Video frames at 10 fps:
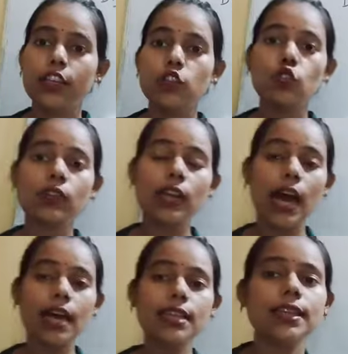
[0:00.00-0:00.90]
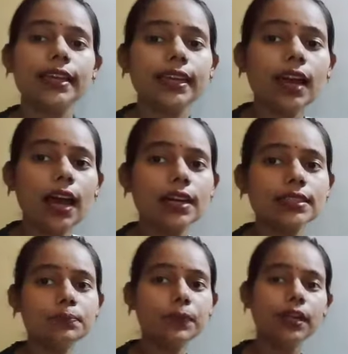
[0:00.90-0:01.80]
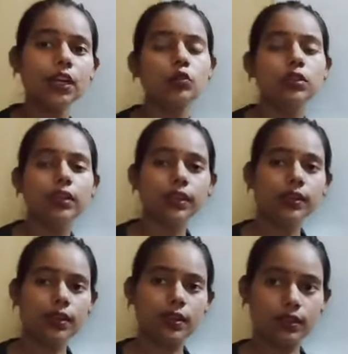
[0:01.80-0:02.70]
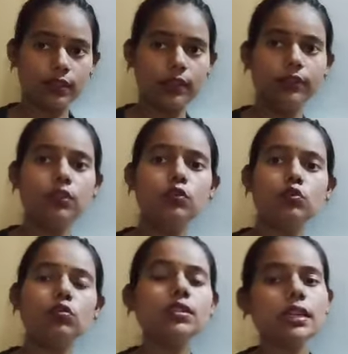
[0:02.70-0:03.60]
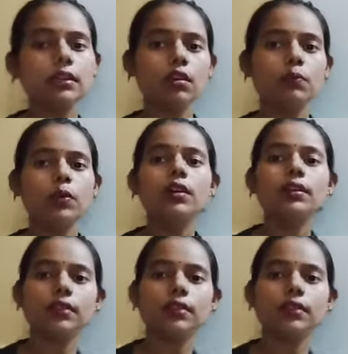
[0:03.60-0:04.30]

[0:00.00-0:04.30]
So class, here are some particular given rules in your book.